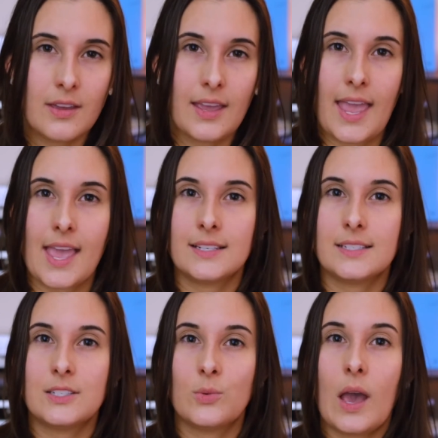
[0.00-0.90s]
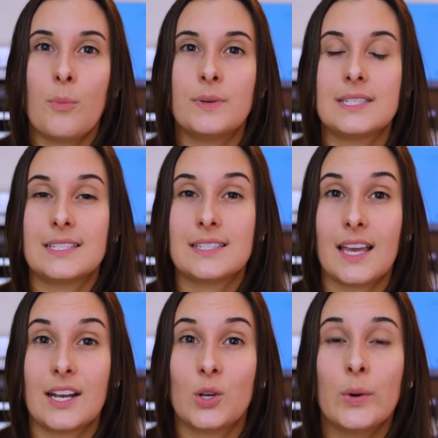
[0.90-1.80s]
and to help us
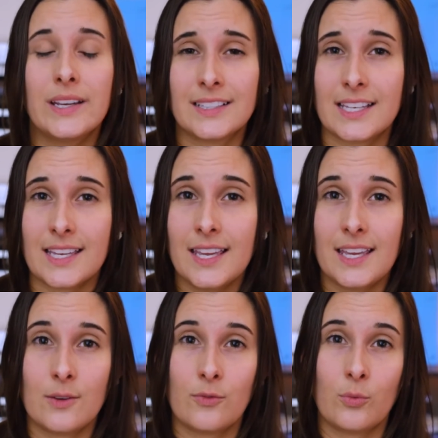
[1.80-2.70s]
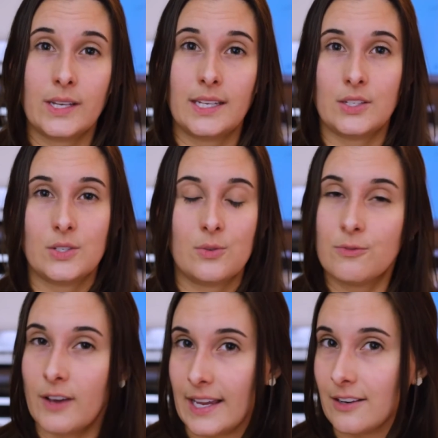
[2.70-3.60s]
decide quickly if we need to
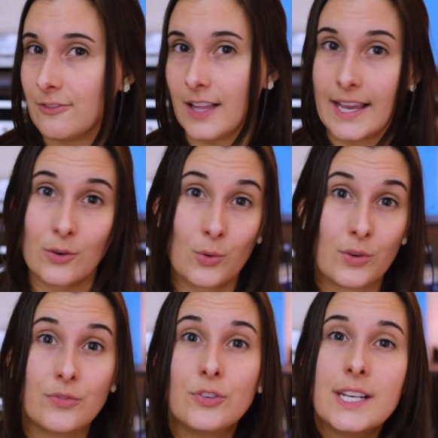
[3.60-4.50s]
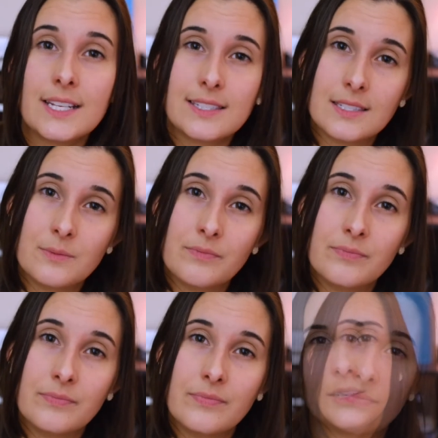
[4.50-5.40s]
fight, flight, or freeze.
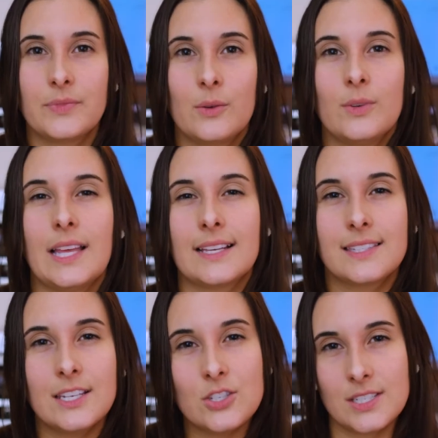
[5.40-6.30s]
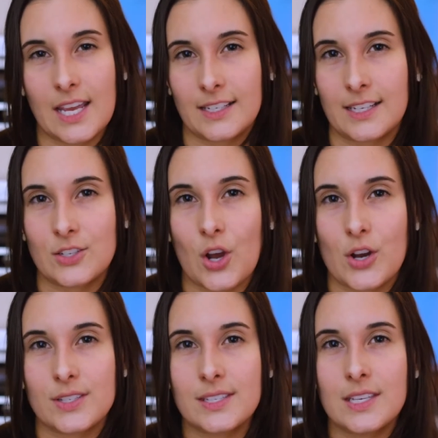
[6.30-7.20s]
Relaxation techniques
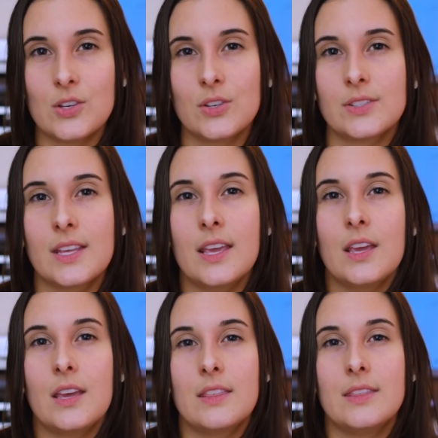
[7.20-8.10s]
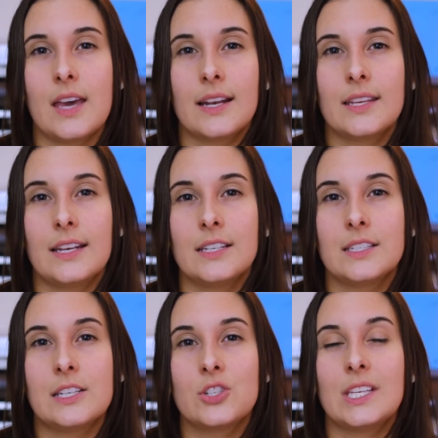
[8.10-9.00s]
are skills that can
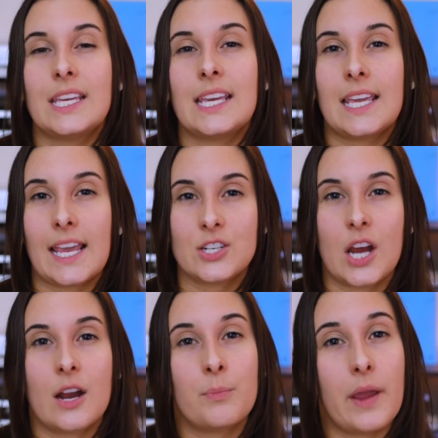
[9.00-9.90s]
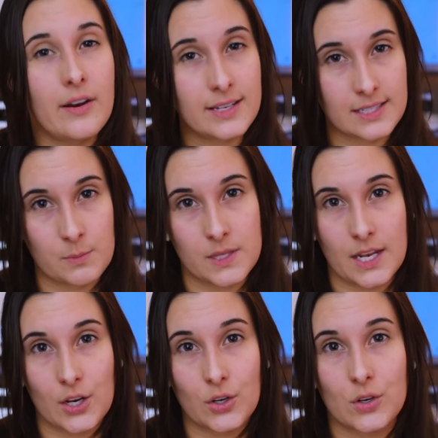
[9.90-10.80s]
intentionally engage our
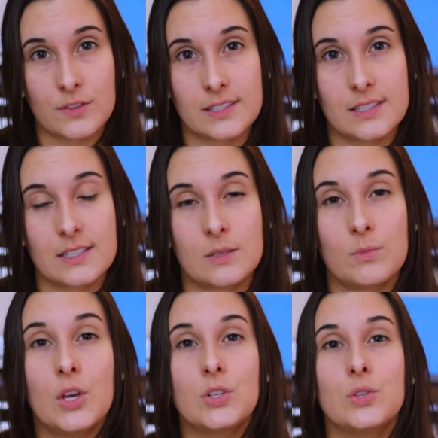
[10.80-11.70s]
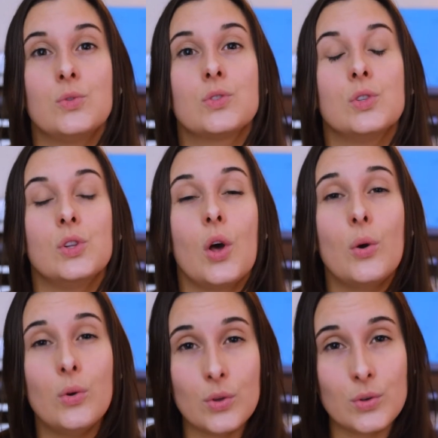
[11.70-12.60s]
parasympathetic nervous system to
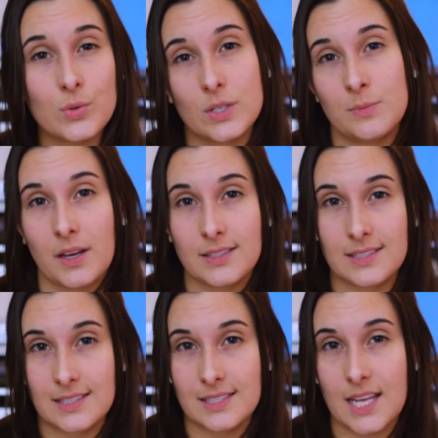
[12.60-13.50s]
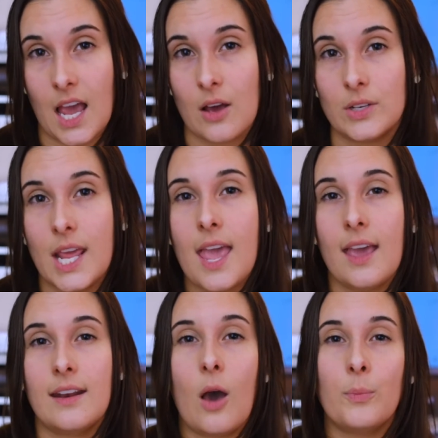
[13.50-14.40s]
slow those responses down
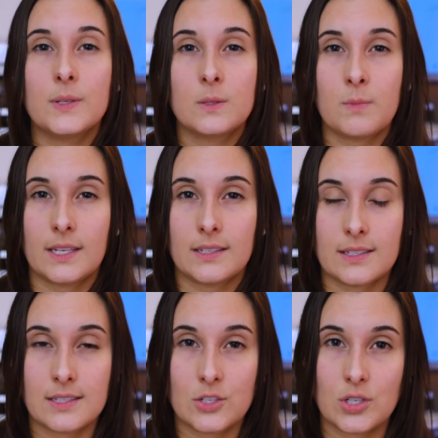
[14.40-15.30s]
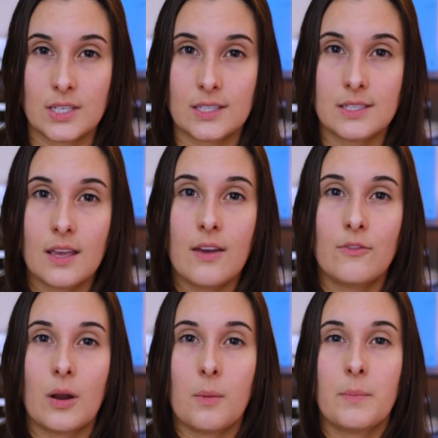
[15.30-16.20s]
and help us make decisions
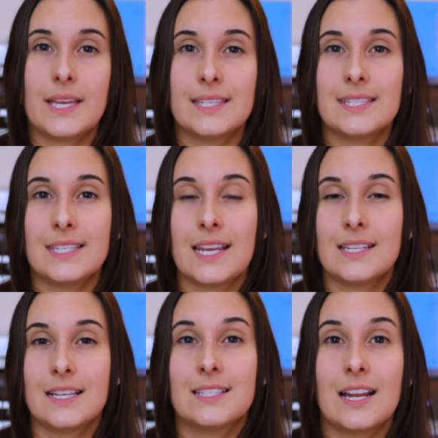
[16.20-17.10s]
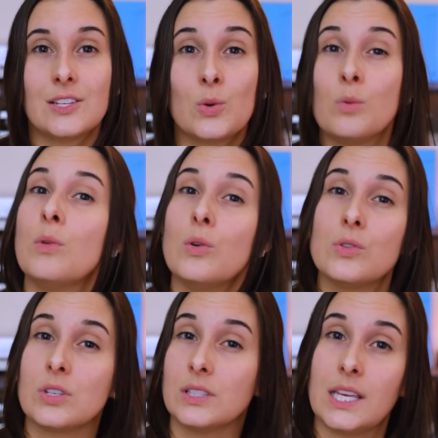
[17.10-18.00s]
from a state that's not so
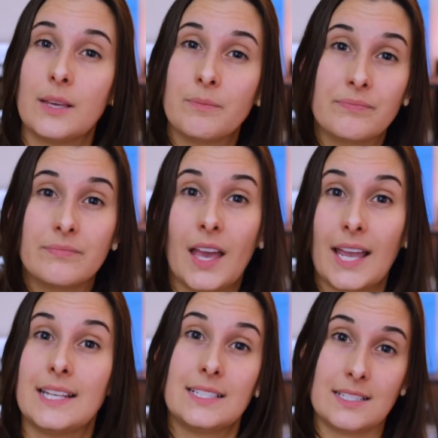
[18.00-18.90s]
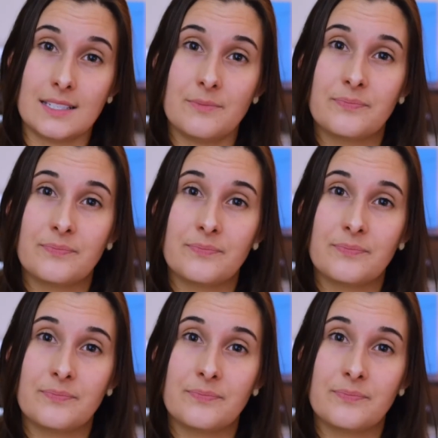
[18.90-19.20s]
emotionally heightened.